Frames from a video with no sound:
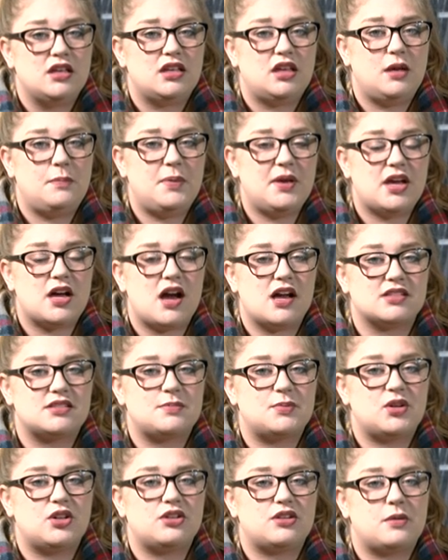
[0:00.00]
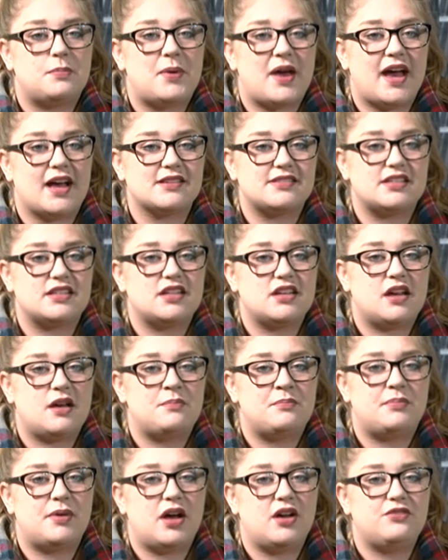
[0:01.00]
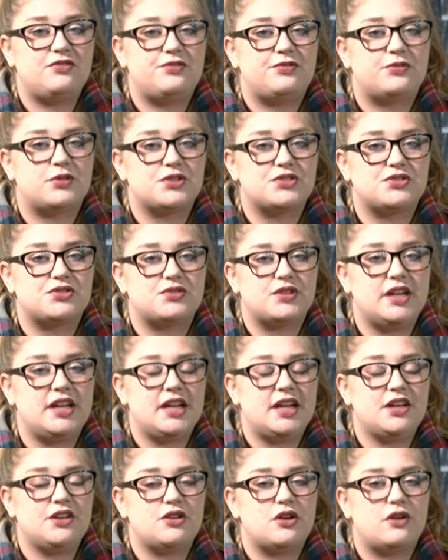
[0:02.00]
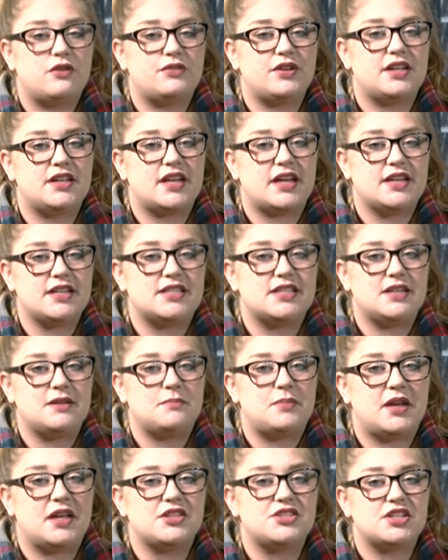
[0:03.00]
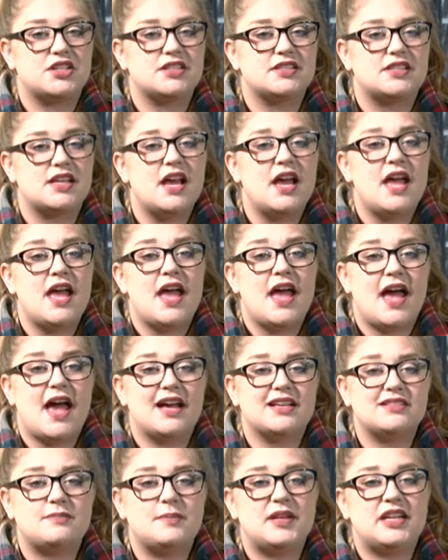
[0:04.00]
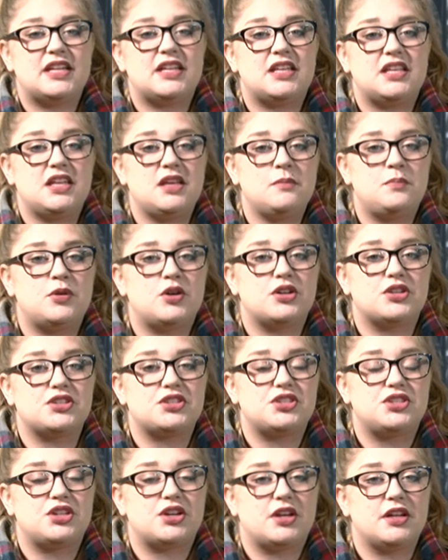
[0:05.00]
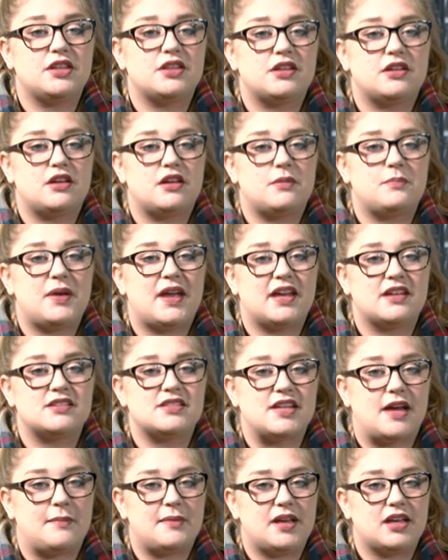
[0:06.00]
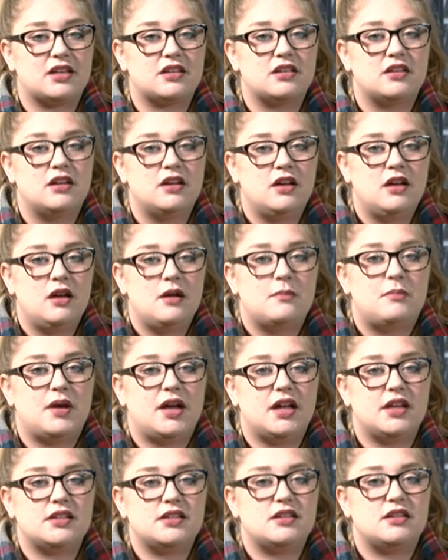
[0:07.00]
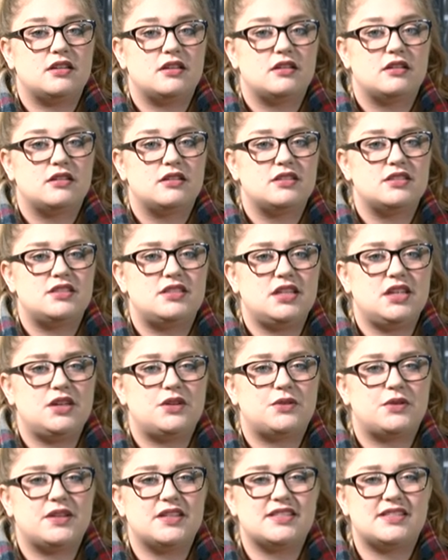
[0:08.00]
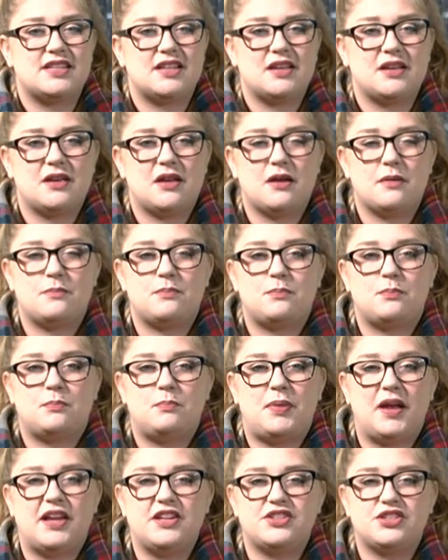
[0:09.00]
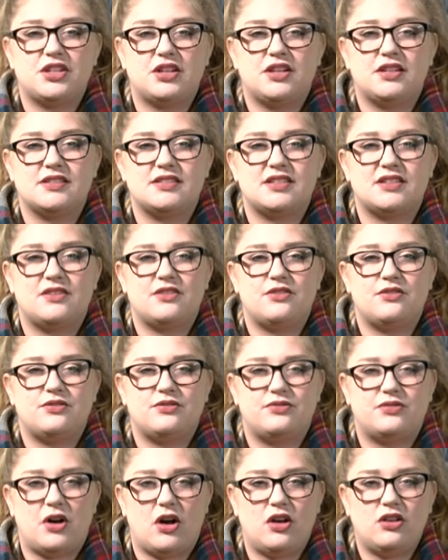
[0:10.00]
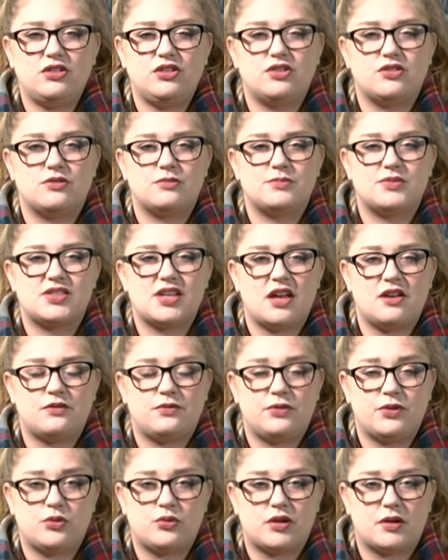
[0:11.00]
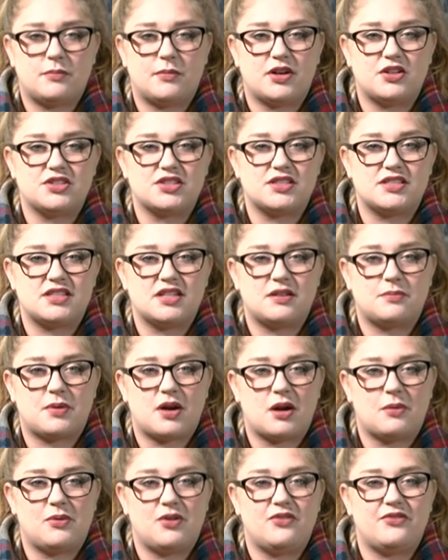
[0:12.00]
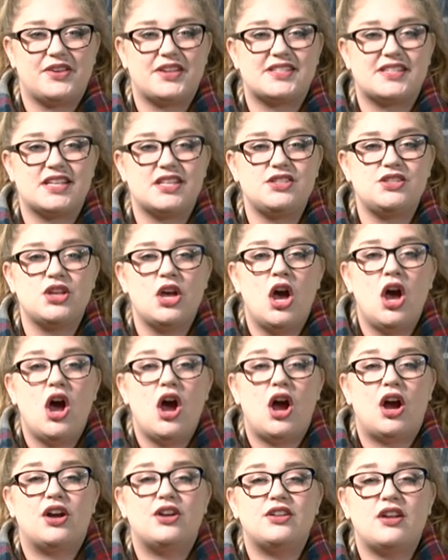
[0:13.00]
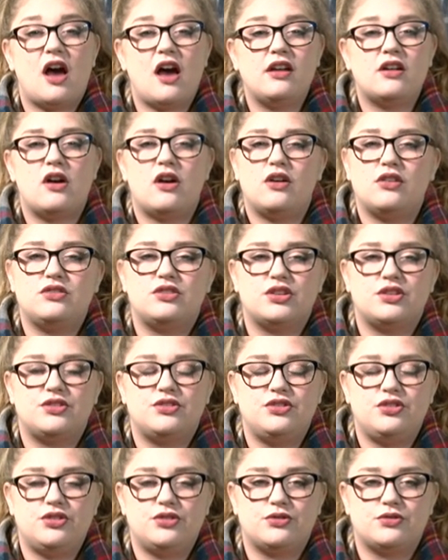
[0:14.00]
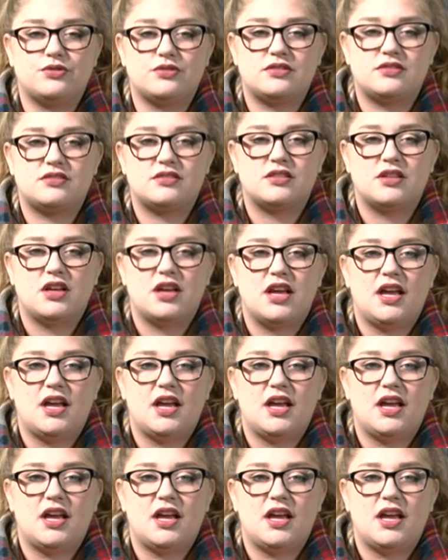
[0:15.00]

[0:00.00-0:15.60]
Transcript: Keeping hospital capacity above for treating COVID 19 patients has been a key push during the pandemic, but decreasing patient volumes and fewer emergency department visits are not all good news.